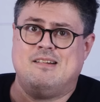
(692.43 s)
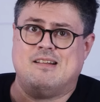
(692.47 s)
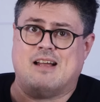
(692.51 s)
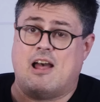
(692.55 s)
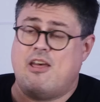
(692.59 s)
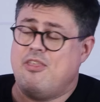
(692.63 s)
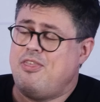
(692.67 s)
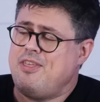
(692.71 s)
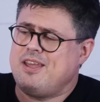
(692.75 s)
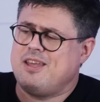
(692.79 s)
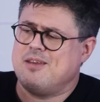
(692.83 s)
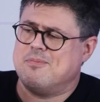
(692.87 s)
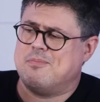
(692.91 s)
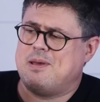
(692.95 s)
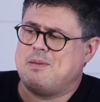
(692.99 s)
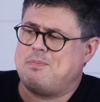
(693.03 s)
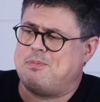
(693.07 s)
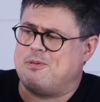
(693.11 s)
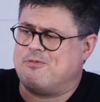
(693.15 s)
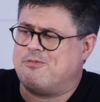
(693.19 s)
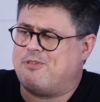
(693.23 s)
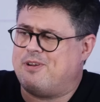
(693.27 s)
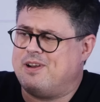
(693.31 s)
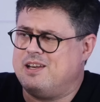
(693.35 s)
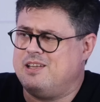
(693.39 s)
I think it might
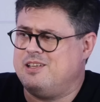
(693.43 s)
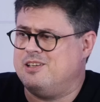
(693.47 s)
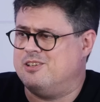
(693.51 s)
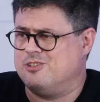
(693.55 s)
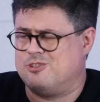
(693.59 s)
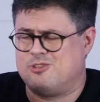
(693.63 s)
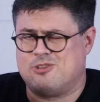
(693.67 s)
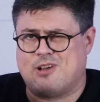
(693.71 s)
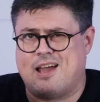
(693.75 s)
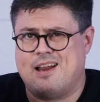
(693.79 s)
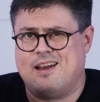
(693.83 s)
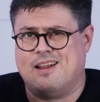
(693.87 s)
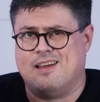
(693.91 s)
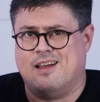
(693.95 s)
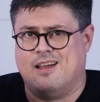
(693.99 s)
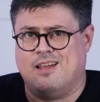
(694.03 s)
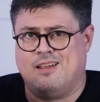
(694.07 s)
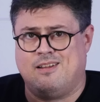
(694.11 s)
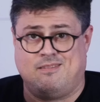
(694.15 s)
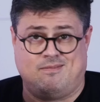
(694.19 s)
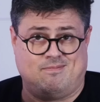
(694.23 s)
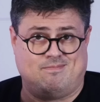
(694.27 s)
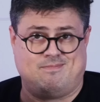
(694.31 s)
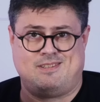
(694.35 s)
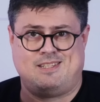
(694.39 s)
be funny to try to
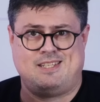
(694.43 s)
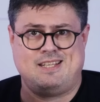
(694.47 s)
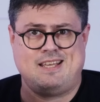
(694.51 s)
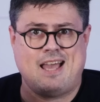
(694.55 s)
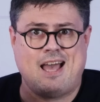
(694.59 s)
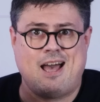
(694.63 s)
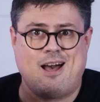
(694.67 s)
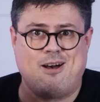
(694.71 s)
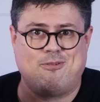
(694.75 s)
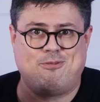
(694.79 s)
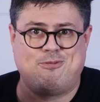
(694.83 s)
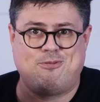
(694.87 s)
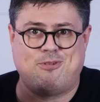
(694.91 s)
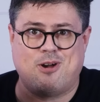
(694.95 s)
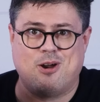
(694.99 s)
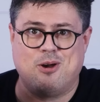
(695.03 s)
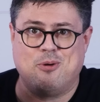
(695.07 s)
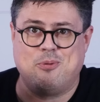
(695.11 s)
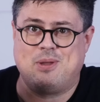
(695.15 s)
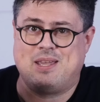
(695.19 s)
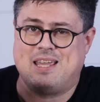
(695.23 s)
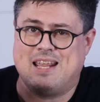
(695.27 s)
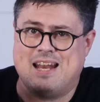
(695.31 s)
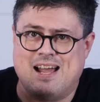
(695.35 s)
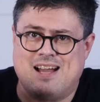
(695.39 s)
see how far
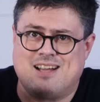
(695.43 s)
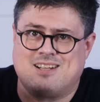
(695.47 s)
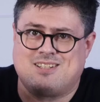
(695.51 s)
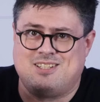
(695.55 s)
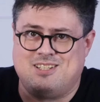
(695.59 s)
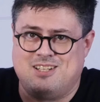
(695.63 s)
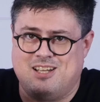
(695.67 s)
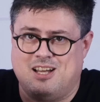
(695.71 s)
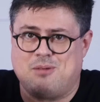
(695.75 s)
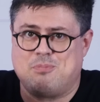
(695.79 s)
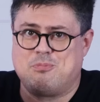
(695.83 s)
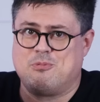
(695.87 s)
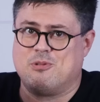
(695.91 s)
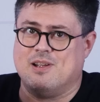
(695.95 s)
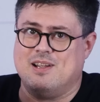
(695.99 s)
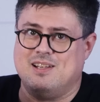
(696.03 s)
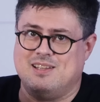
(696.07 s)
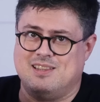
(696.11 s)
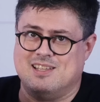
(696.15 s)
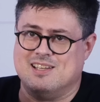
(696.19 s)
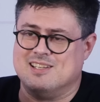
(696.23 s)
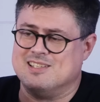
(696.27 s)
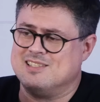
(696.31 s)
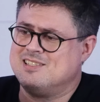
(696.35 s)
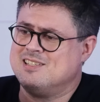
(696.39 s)
we can actually upgrade
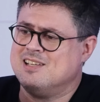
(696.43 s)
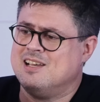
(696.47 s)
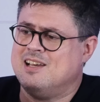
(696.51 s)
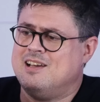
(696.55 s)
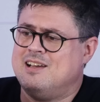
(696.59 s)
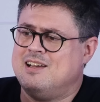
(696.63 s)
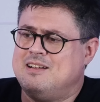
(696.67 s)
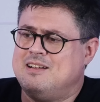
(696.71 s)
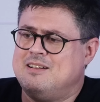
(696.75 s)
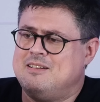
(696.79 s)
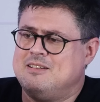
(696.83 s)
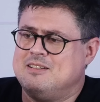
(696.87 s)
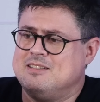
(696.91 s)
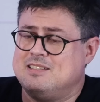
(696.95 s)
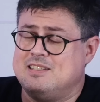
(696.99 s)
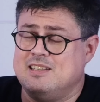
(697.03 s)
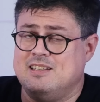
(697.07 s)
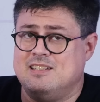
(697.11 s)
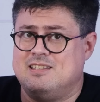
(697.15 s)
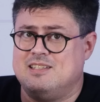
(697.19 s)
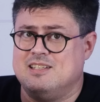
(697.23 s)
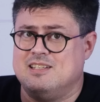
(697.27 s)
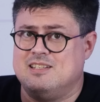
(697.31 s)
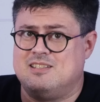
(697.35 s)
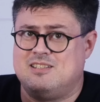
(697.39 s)
this,
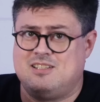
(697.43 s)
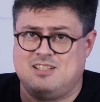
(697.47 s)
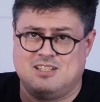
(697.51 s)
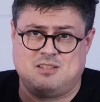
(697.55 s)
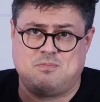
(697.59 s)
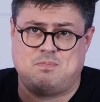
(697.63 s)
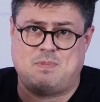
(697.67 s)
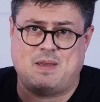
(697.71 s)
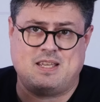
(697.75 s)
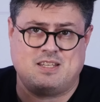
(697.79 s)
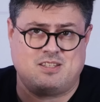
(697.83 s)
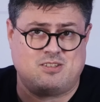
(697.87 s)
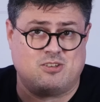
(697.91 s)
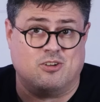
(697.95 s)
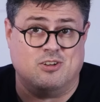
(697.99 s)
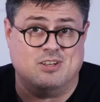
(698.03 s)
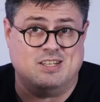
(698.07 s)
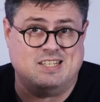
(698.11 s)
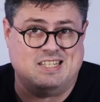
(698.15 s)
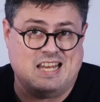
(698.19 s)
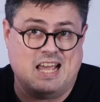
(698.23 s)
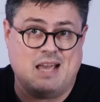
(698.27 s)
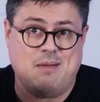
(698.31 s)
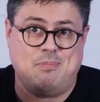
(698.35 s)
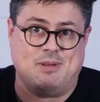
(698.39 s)
since it's just based on
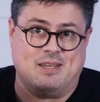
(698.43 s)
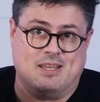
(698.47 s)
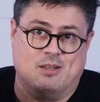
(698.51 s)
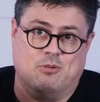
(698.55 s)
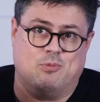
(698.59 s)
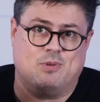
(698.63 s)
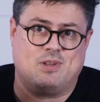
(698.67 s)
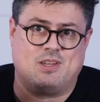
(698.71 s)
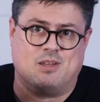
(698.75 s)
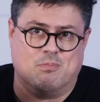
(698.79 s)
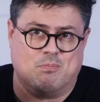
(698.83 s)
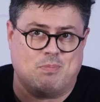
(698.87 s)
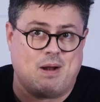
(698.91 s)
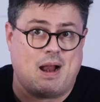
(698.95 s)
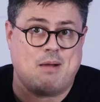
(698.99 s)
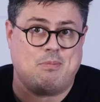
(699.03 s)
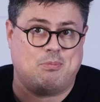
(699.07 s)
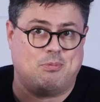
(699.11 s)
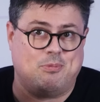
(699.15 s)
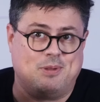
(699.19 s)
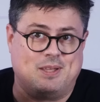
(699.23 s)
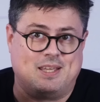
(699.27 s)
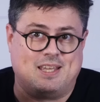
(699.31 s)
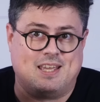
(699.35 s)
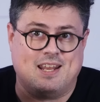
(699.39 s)
Debian. We can
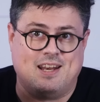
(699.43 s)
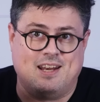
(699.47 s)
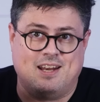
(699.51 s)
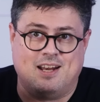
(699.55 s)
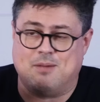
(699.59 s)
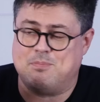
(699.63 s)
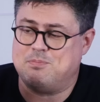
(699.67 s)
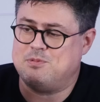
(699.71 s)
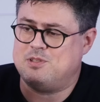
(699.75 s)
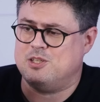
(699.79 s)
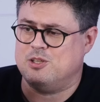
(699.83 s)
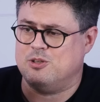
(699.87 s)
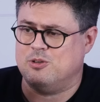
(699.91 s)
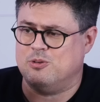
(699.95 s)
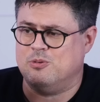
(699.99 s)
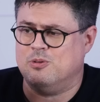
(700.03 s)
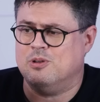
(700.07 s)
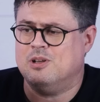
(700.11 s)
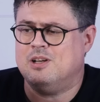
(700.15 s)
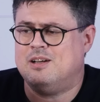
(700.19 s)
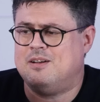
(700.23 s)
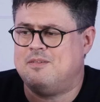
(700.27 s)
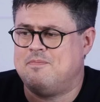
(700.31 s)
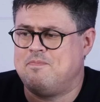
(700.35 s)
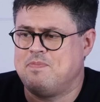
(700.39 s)
probably get it up to
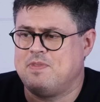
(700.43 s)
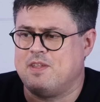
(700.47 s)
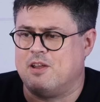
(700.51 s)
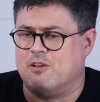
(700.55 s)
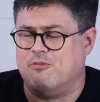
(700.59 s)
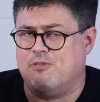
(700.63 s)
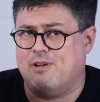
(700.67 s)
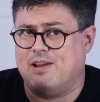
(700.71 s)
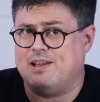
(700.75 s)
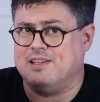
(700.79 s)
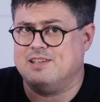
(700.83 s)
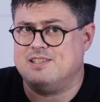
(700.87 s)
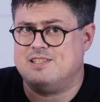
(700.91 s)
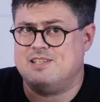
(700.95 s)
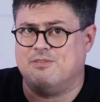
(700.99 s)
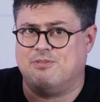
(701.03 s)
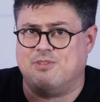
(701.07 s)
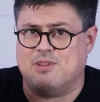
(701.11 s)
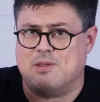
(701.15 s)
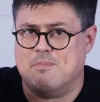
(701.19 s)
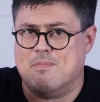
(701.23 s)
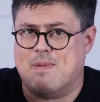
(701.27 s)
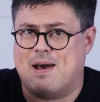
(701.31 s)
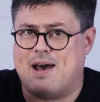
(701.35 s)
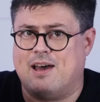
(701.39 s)
a
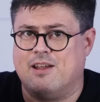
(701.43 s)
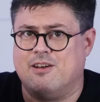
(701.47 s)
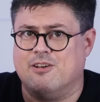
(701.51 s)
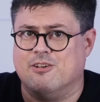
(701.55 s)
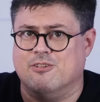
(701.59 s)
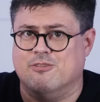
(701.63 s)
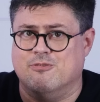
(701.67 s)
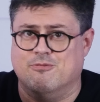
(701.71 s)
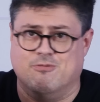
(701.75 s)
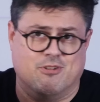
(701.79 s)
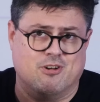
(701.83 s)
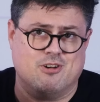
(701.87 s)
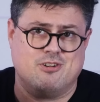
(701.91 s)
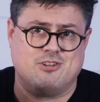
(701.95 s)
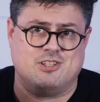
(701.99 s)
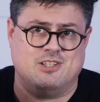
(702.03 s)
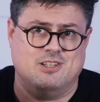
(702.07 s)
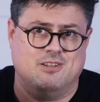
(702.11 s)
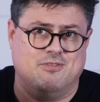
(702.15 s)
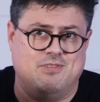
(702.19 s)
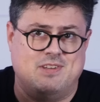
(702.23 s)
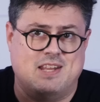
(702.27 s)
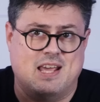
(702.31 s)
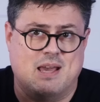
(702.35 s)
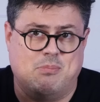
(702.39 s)
relatively modern version
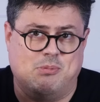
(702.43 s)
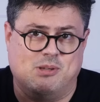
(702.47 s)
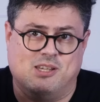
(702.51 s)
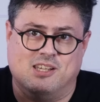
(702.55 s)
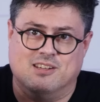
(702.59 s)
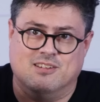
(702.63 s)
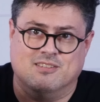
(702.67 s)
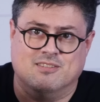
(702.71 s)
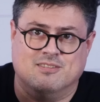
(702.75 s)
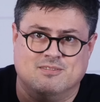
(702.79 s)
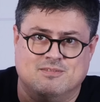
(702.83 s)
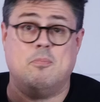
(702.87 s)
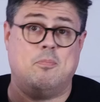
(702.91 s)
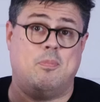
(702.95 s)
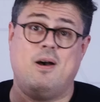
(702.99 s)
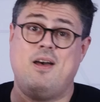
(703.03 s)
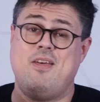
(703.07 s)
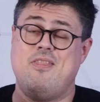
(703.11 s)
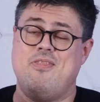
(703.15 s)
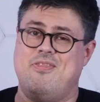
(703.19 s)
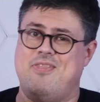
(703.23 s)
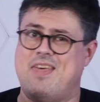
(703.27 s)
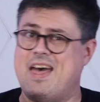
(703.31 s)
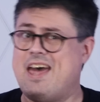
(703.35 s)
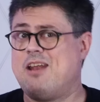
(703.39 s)
of Debian.
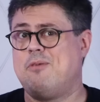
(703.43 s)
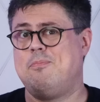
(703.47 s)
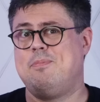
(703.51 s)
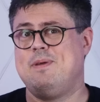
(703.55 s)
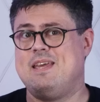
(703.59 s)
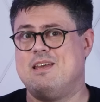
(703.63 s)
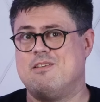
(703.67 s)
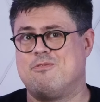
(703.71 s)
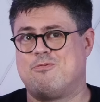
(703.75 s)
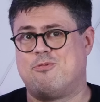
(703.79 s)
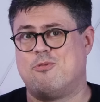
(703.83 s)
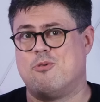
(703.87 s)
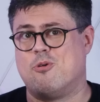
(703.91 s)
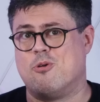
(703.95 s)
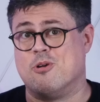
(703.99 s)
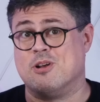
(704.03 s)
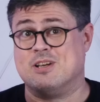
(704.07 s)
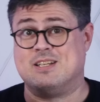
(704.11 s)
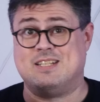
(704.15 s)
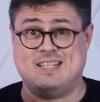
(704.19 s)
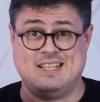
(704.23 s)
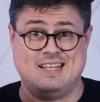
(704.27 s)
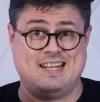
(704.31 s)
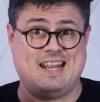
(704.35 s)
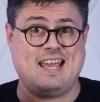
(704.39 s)
But that'll be it for
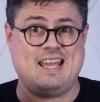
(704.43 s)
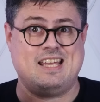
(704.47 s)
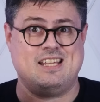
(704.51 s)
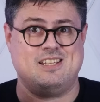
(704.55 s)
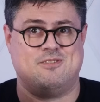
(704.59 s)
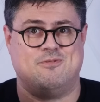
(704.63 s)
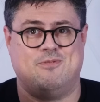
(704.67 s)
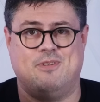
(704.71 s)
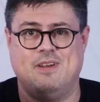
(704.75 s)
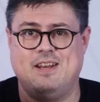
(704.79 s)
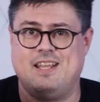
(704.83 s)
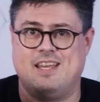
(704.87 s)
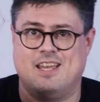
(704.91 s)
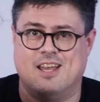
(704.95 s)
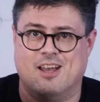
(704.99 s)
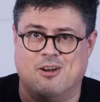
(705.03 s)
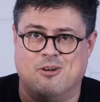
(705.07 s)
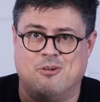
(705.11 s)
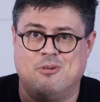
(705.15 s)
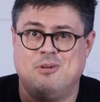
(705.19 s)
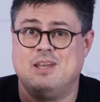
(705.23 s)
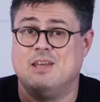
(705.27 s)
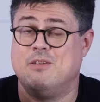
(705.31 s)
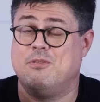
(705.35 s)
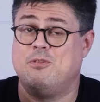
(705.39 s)
today's
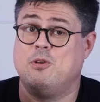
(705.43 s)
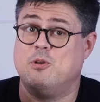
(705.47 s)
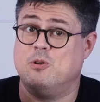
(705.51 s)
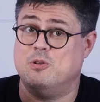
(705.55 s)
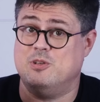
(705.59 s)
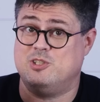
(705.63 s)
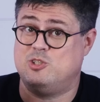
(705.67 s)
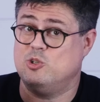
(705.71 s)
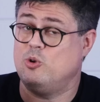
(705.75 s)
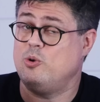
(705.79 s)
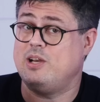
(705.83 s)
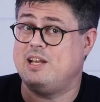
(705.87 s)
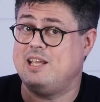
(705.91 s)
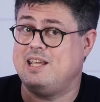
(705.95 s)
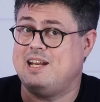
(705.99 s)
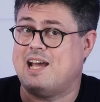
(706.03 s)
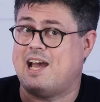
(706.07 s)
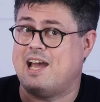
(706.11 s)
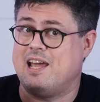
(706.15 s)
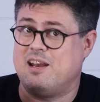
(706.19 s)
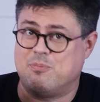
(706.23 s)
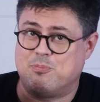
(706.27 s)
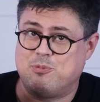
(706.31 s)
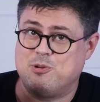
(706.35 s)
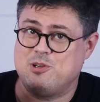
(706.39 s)
video. If you enjoyed it,
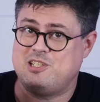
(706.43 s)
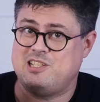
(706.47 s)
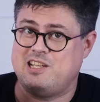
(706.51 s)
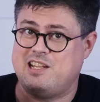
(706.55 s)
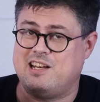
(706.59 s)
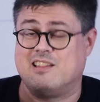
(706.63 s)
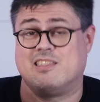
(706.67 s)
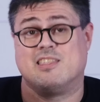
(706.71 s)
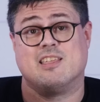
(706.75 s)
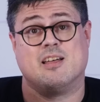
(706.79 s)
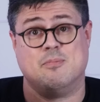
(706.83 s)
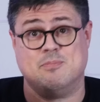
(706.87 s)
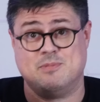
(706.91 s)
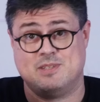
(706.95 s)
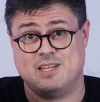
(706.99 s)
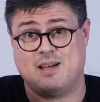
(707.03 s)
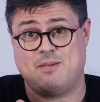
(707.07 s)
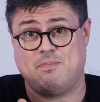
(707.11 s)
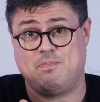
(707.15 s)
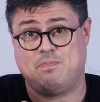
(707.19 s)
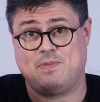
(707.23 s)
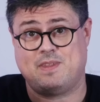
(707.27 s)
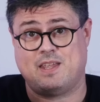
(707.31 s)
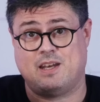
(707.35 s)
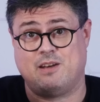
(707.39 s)
I'd appreciate a thumbs
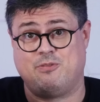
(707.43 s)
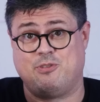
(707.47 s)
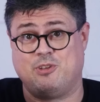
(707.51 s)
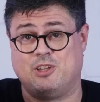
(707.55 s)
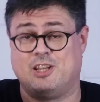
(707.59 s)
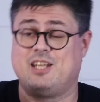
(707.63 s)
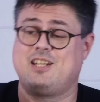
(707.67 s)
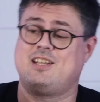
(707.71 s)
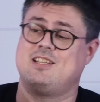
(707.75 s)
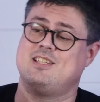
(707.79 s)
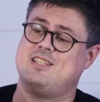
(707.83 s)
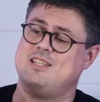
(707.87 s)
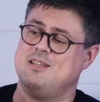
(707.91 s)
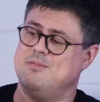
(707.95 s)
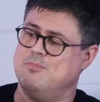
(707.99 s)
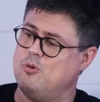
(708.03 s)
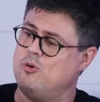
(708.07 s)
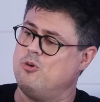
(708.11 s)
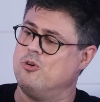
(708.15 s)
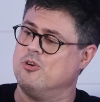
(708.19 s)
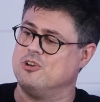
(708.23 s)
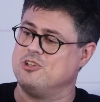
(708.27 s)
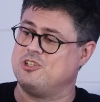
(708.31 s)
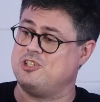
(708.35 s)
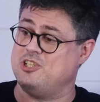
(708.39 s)
up, and if you'd like to see
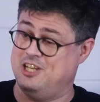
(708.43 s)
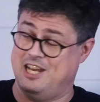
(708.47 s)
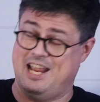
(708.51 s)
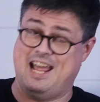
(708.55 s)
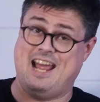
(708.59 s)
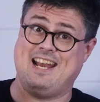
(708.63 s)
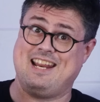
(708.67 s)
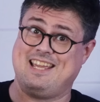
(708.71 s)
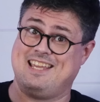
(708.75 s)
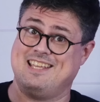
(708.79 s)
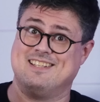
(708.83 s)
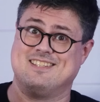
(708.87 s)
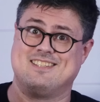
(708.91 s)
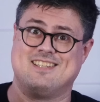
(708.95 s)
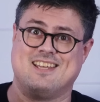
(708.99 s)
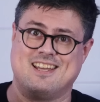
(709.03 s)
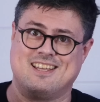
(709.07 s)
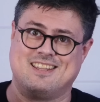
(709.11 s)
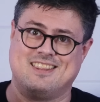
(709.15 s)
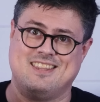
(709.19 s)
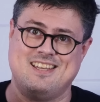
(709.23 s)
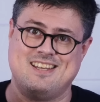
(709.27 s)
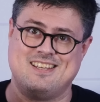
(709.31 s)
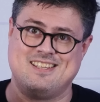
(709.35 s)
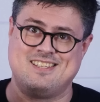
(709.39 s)
more shenanigans
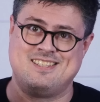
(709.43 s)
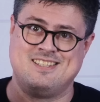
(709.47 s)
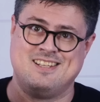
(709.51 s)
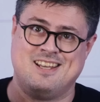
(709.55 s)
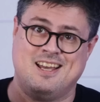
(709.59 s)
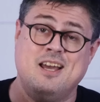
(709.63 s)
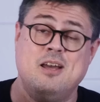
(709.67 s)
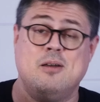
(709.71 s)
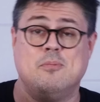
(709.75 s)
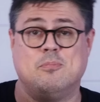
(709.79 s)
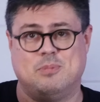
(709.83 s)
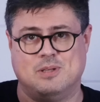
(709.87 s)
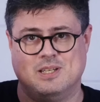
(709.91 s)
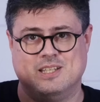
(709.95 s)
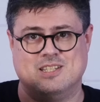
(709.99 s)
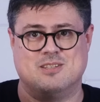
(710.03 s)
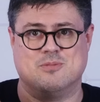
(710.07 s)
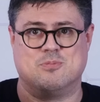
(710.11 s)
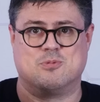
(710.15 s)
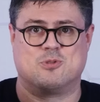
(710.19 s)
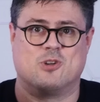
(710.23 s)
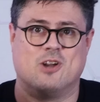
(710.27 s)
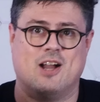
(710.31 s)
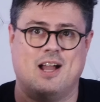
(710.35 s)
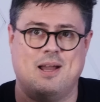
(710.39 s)
like this, please
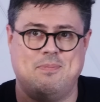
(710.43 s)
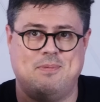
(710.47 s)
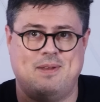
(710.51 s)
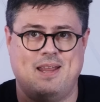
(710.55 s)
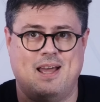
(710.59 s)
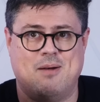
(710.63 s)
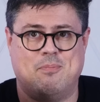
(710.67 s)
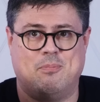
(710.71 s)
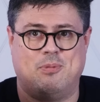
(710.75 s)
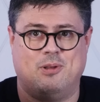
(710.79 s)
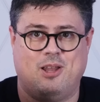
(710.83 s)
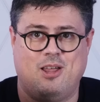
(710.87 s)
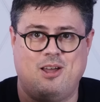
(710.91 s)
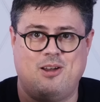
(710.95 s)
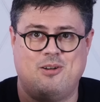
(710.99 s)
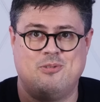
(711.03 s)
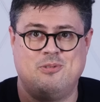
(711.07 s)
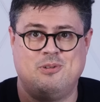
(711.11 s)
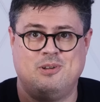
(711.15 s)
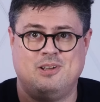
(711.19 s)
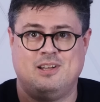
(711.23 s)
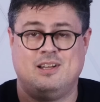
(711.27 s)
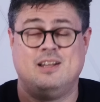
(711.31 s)
subscribe down below,